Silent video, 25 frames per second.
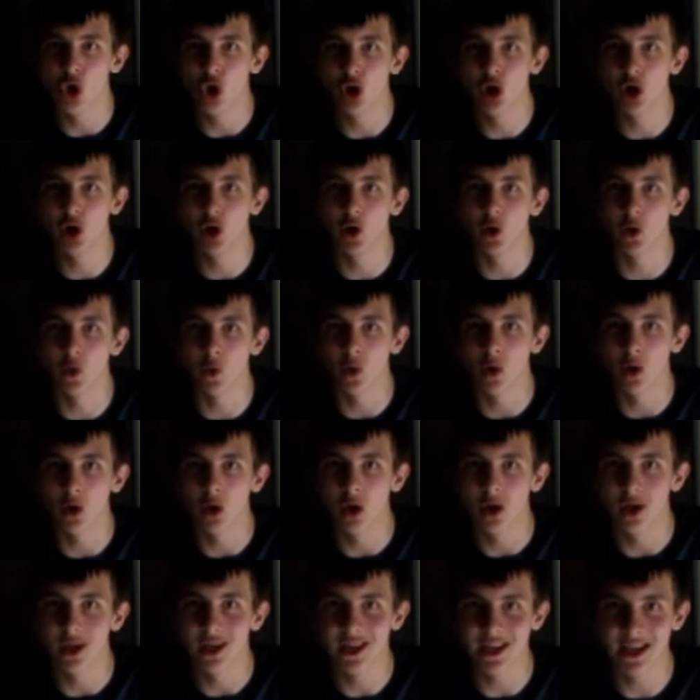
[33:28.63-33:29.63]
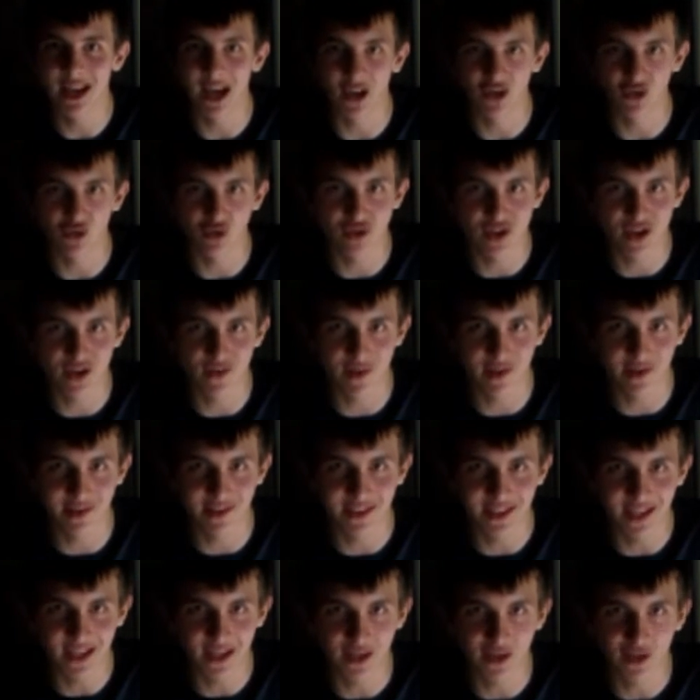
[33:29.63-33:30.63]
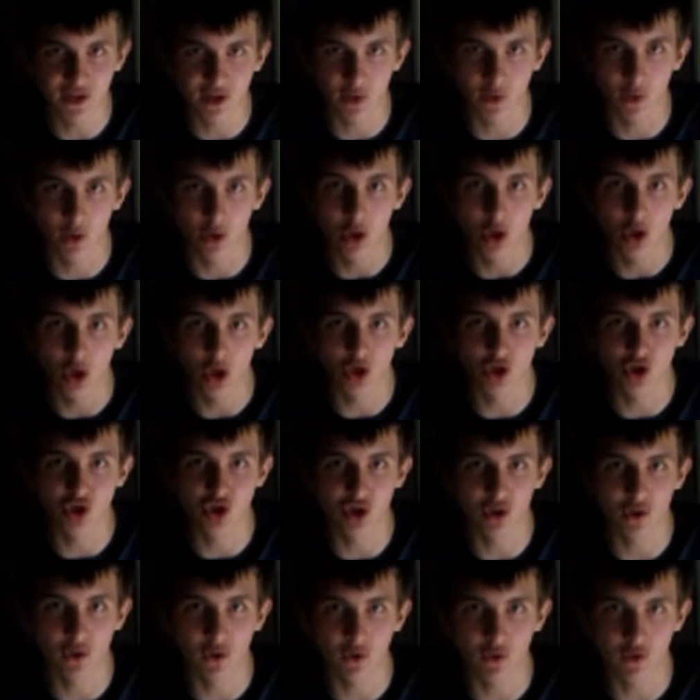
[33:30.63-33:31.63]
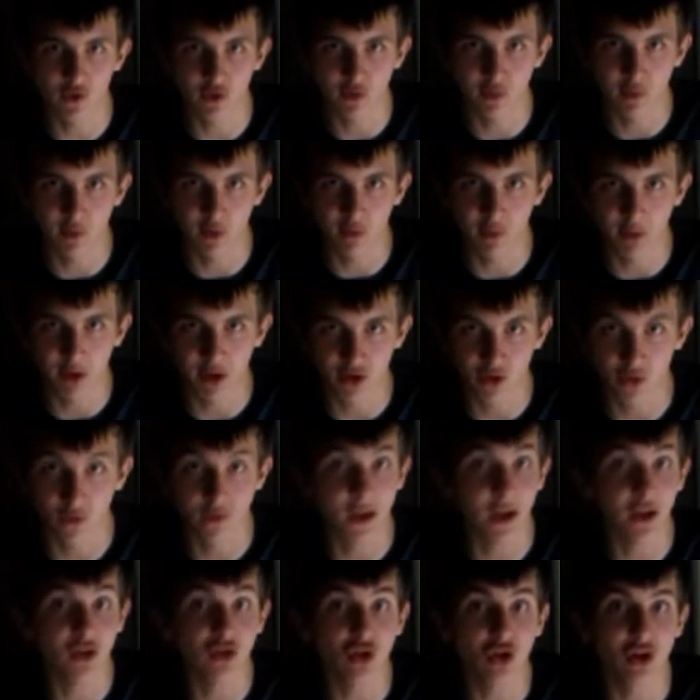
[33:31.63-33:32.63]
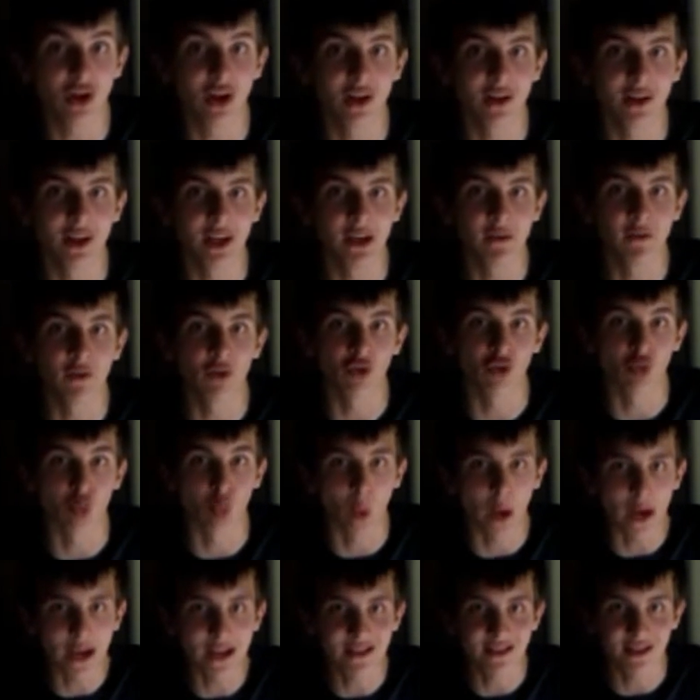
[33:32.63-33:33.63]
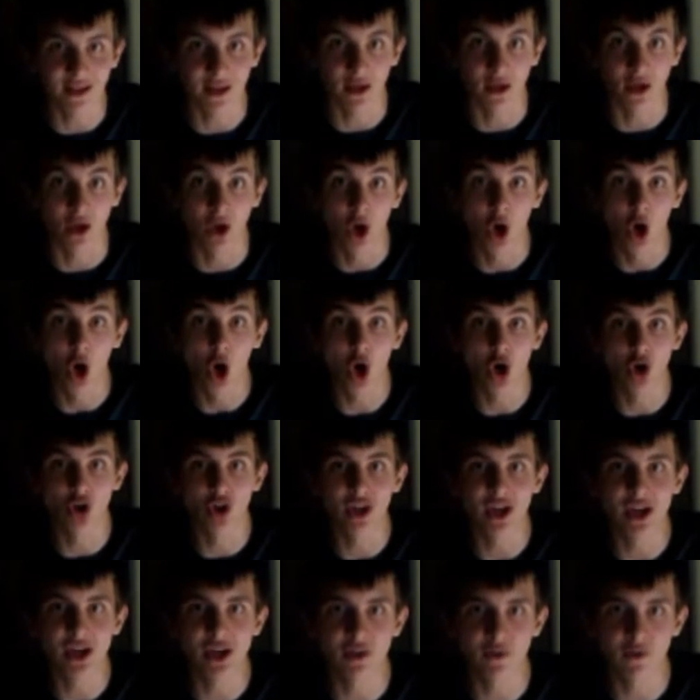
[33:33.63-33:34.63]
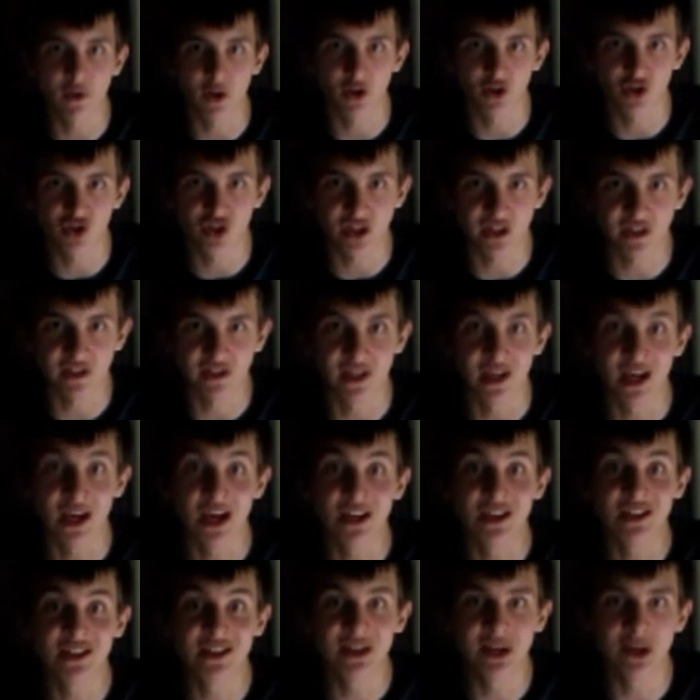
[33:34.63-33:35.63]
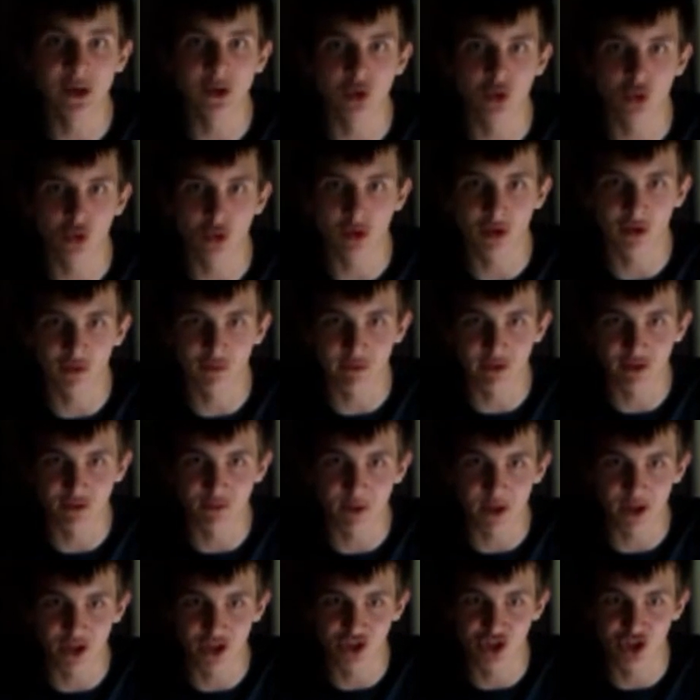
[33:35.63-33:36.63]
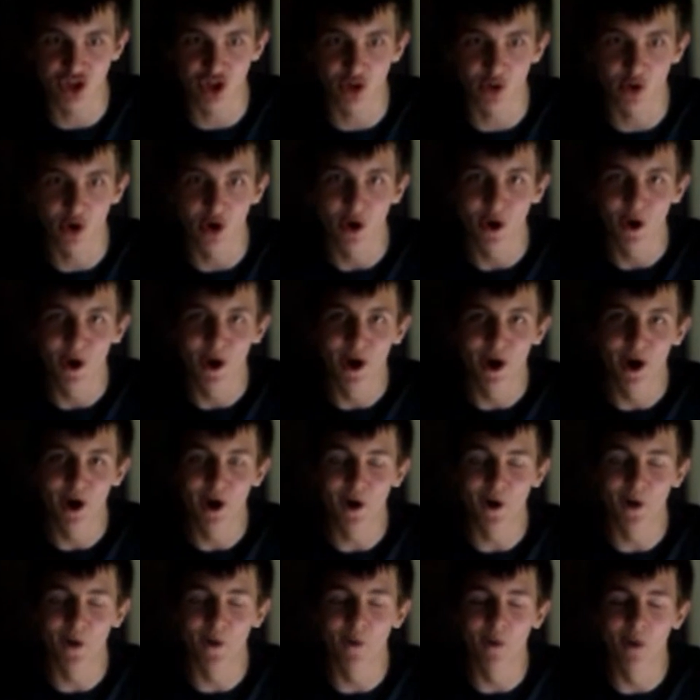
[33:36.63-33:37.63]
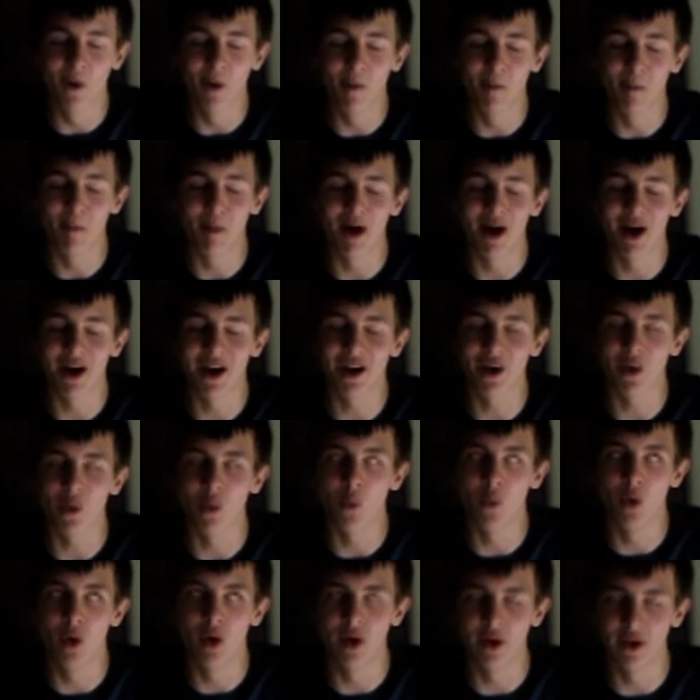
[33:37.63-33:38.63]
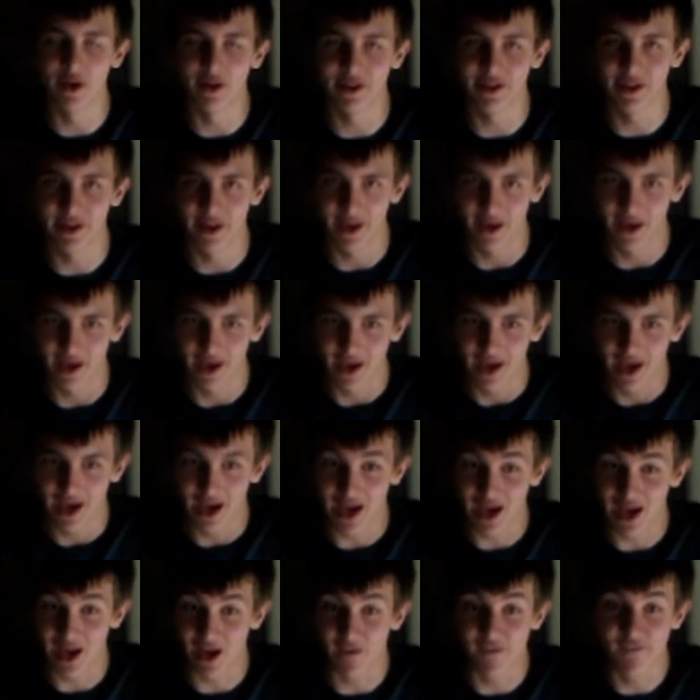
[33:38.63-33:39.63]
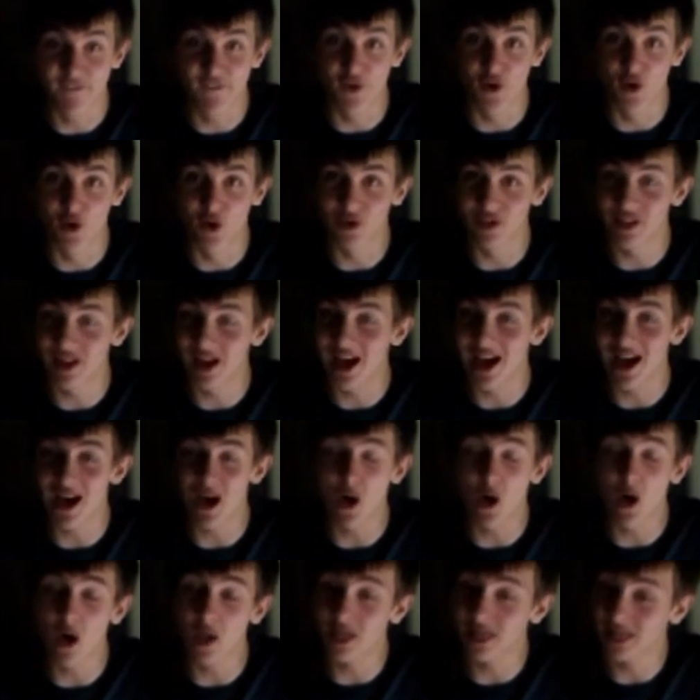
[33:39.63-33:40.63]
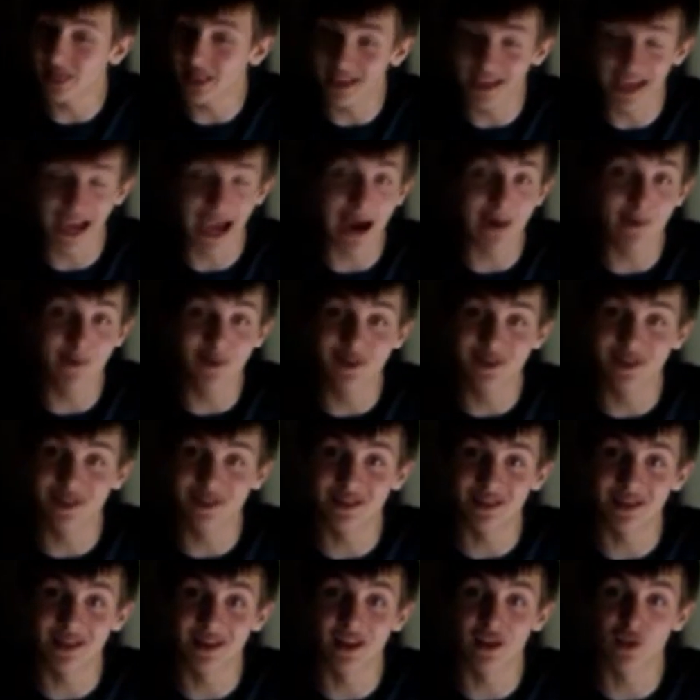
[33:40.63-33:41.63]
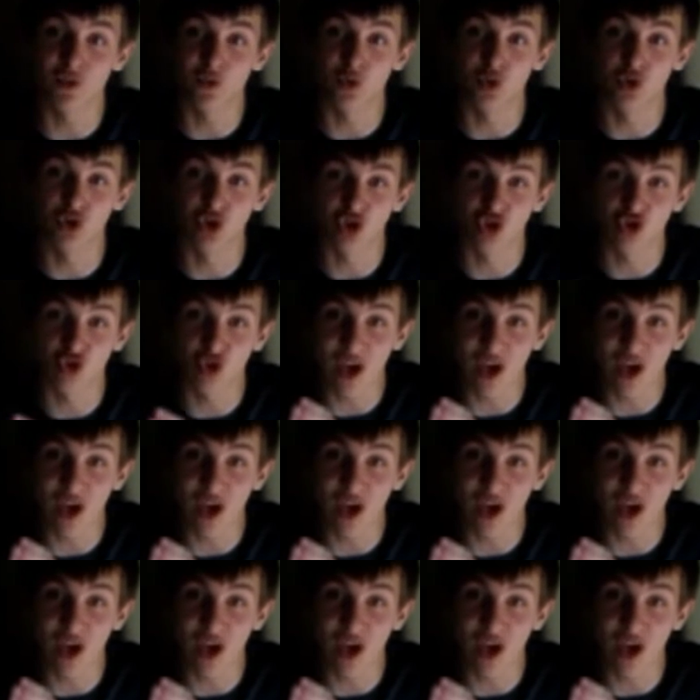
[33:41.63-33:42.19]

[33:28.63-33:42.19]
who he has regenerated into until the Christmas special. That's going to leave us waiting on the edge of our seats till the Christmas special. Oh my word. And I thought that the characters in this was just